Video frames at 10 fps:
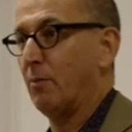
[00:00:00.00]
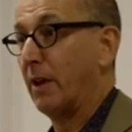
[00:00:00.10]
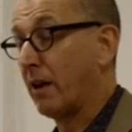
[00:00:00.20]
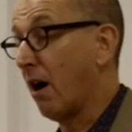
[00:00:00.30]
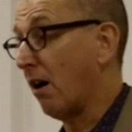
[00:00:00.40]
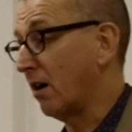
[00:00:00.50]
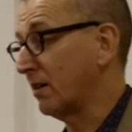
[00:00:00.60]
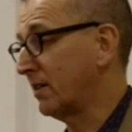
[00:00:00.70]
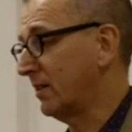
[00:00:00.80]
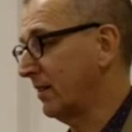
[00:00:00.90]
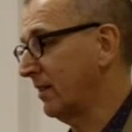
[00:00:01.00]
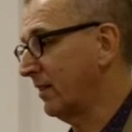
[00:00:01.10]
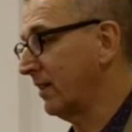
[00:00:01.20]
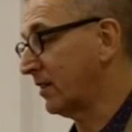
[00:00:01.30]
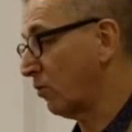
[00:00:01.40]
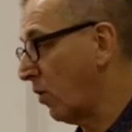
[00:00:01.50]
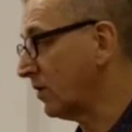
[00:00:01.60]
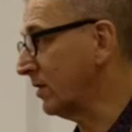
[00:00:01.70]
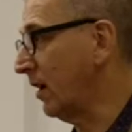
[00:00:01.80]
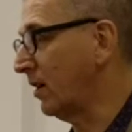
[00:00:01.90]
Because this
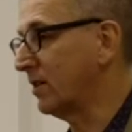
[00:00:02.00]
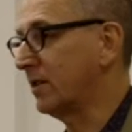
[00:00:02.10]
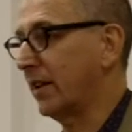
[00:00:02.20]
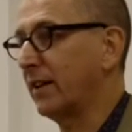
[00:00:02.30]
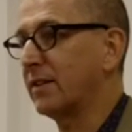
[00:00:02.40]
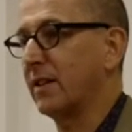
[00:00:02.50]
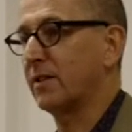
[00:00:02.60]
wasn't hustings,